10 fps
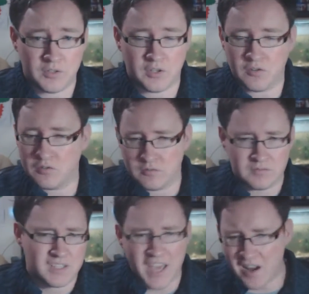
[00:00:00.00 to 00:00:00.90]
You know,
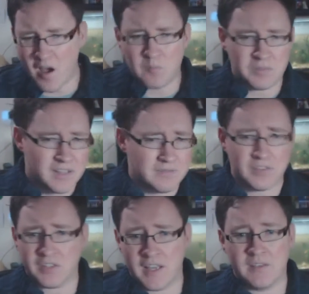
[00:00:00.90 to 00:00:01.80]
get up,
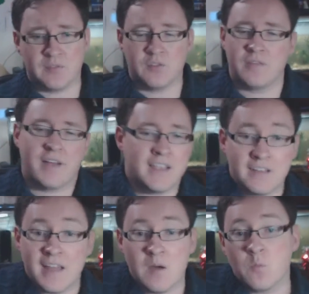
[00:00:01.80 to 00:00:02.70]
live your life. You know, if I
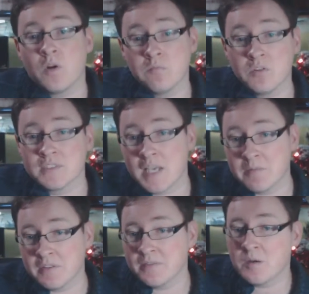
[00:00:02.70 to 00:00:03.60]
hear that one more
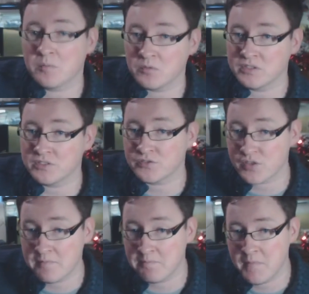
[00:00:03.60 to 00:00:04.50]
time in a film, I'm going to
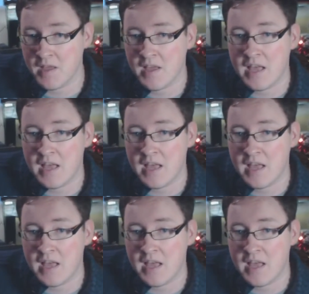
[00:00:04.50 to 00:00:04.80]
scream.